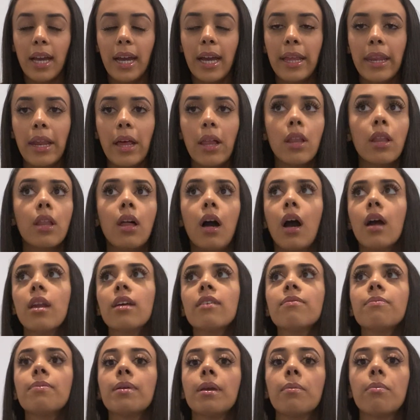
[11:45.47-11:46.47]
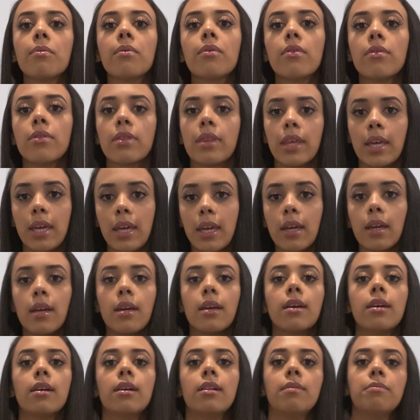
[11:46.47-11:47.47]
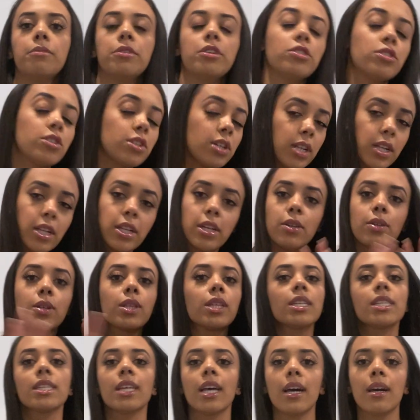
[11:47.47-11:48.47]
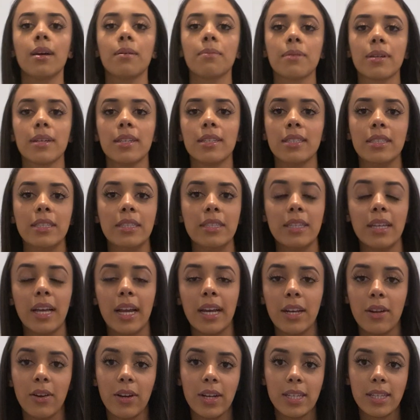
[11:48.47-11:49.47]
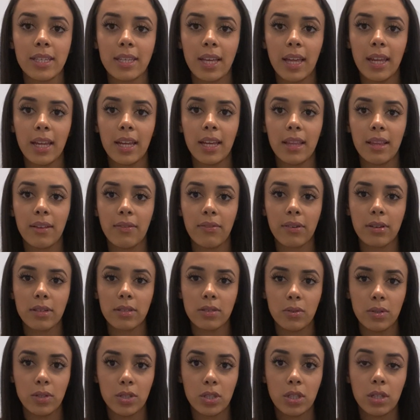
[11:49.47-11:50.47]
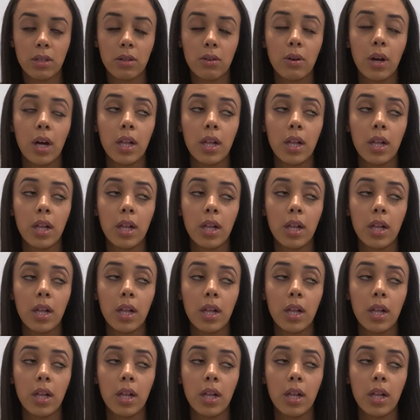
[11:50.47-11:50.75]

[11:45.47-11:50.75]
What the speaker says: And a lot of people think, let me just clear this up, because I know I said it in the first one too,